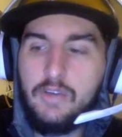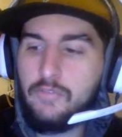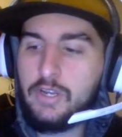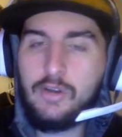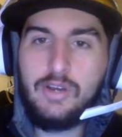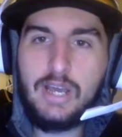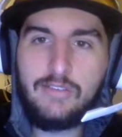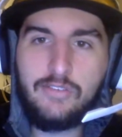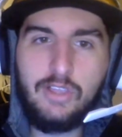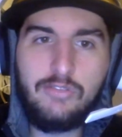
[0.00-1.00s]
For your
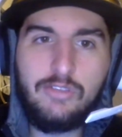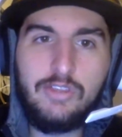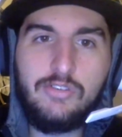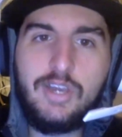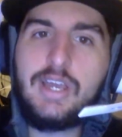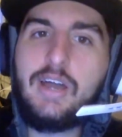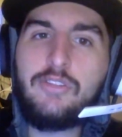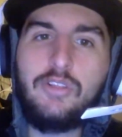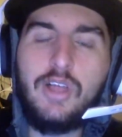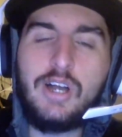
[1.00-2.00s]
next listen, check out
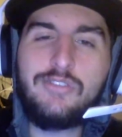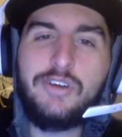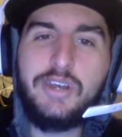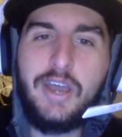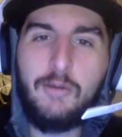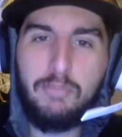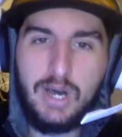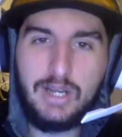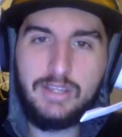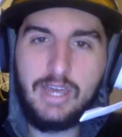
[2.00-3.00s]
the Locked On Now
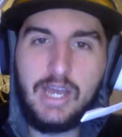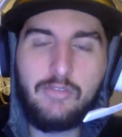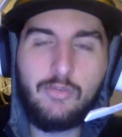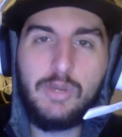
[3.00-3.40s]
podcast.